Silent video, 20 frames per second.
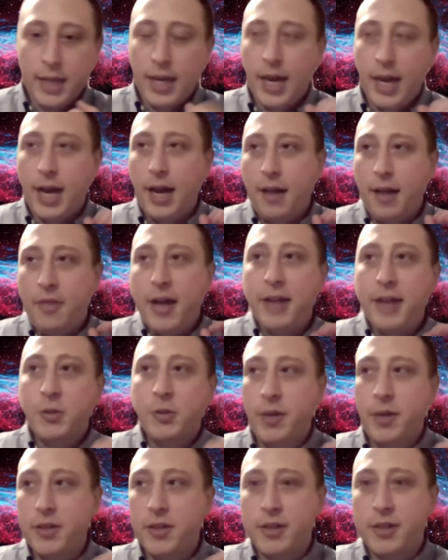uh, that's
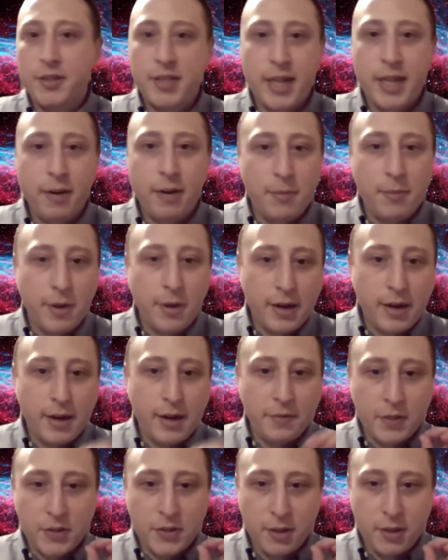where it starts to get remote enough
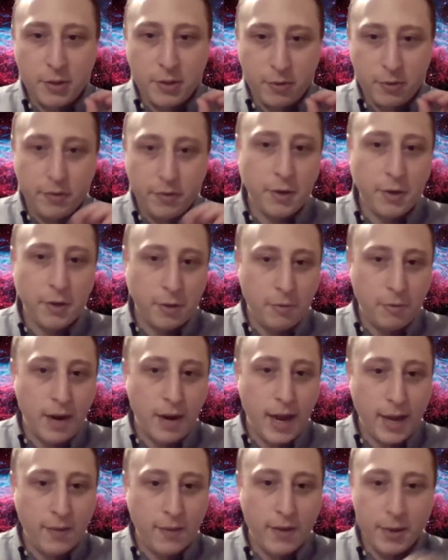to start doing vertical
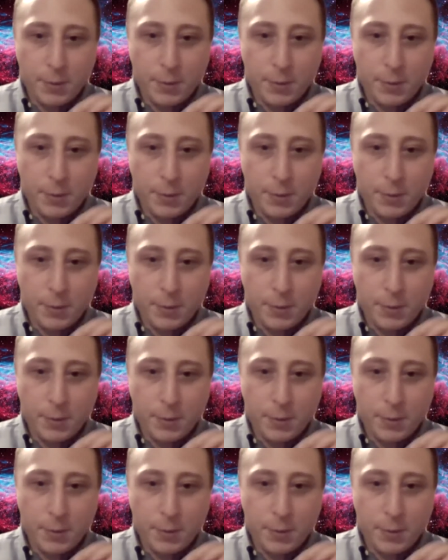rocket launch.